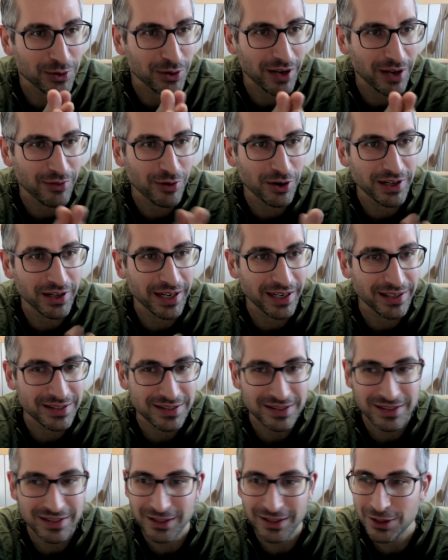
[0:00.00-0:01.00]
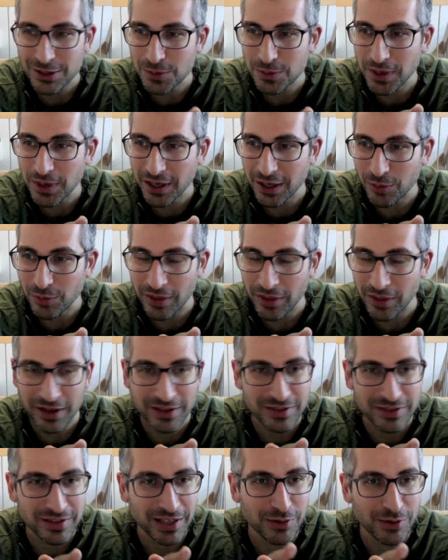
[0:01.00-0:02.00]
have our next speaker with
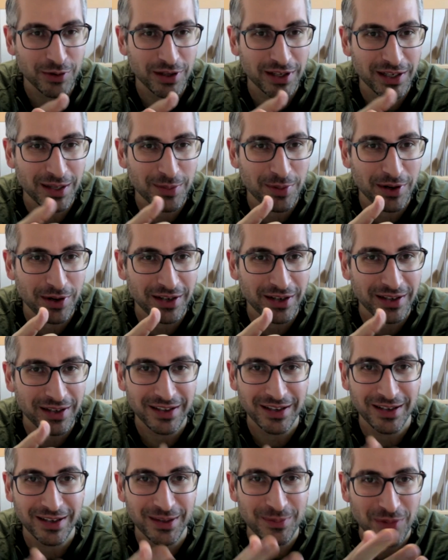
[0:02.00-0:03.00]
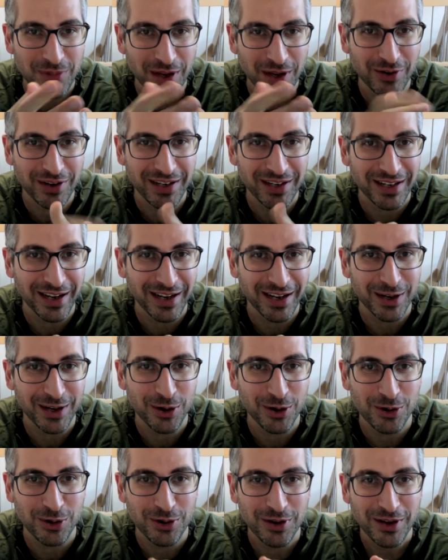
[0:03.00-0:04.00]
us, Henrik Kniberg. Henrik and I
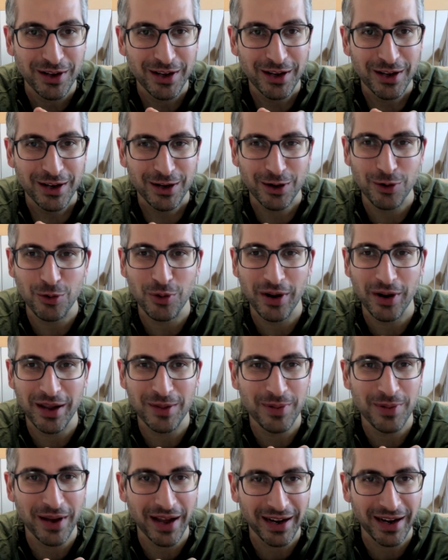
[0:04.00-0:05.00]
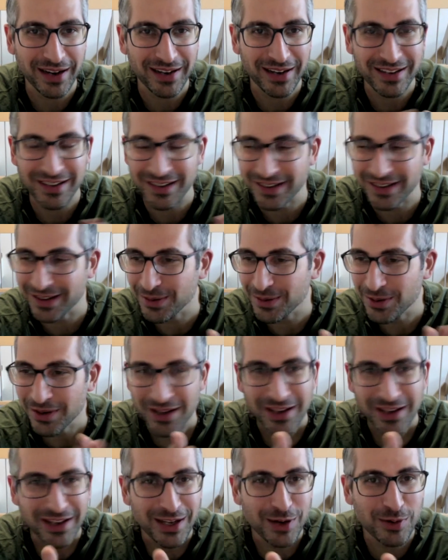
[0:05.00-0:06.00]
go way back.
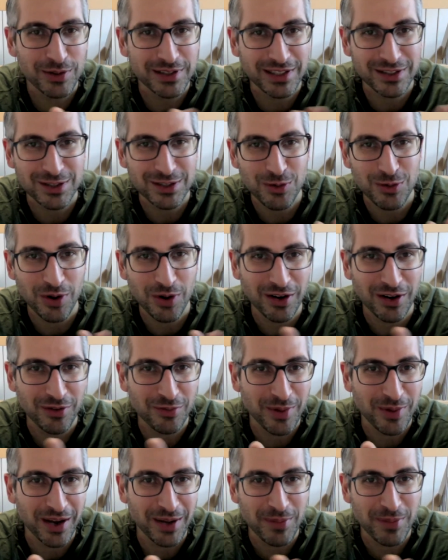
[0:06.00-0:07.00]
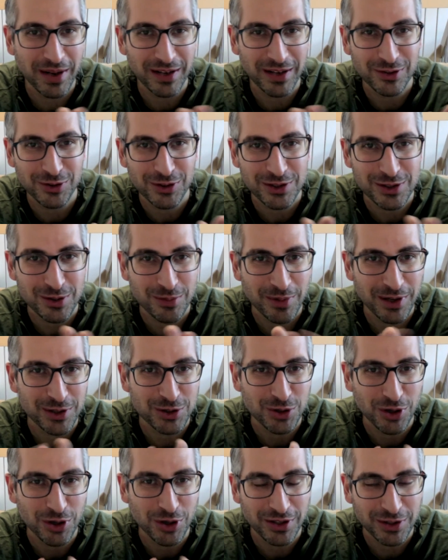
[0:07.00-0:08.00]
He was actually one of my mentors on my
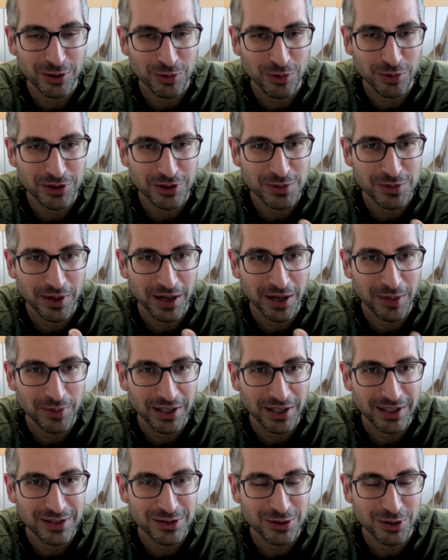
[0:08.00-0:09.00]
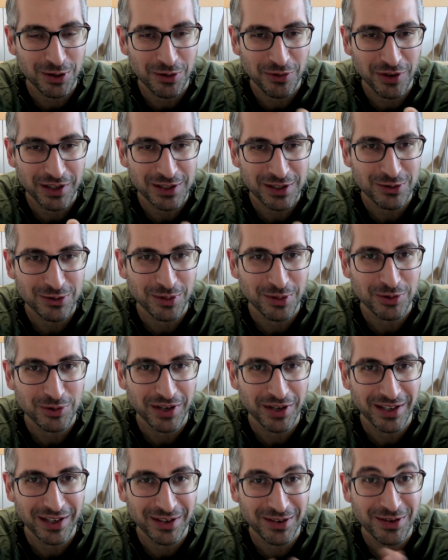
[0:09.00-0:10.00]
journey towards becoming a certified Scrum
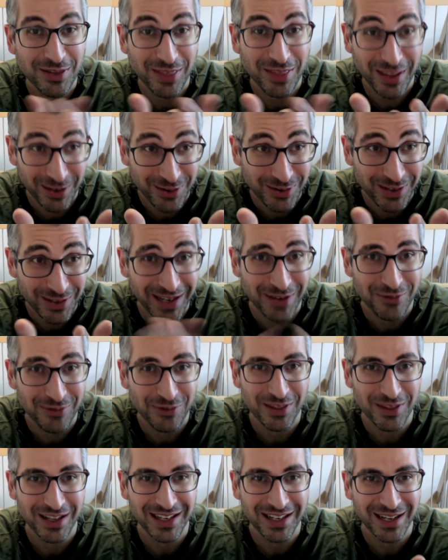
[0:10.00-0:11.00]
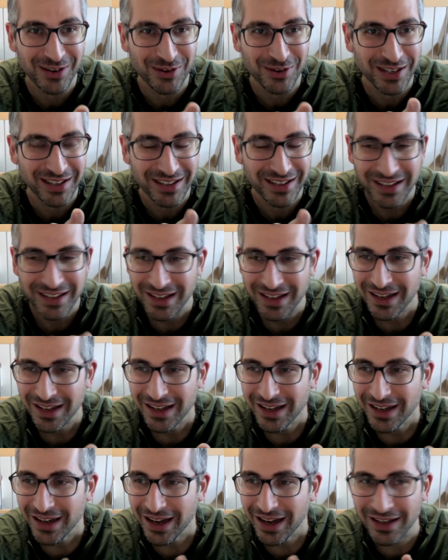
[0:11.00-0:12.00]
trainer. Thank you again for that, Henrik.
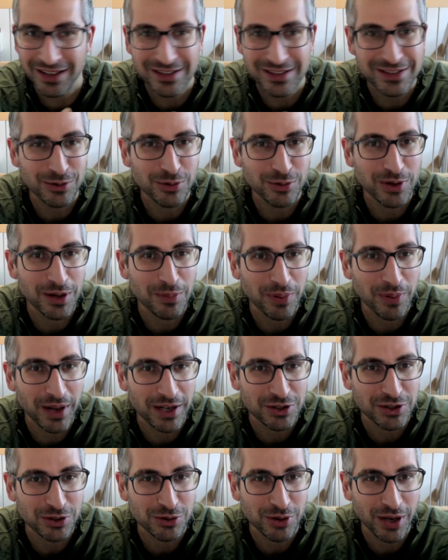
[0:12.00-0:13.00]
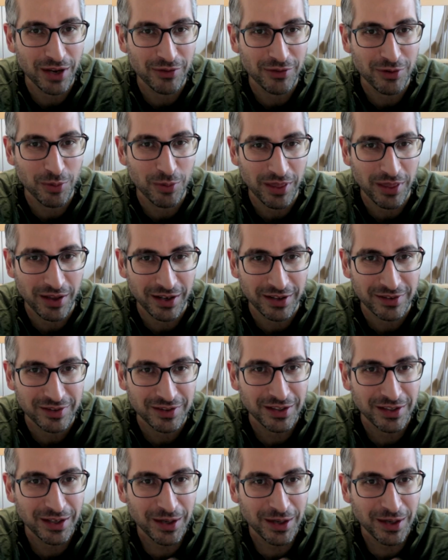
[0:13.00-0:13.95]
And it's a real pleasure to have you with us.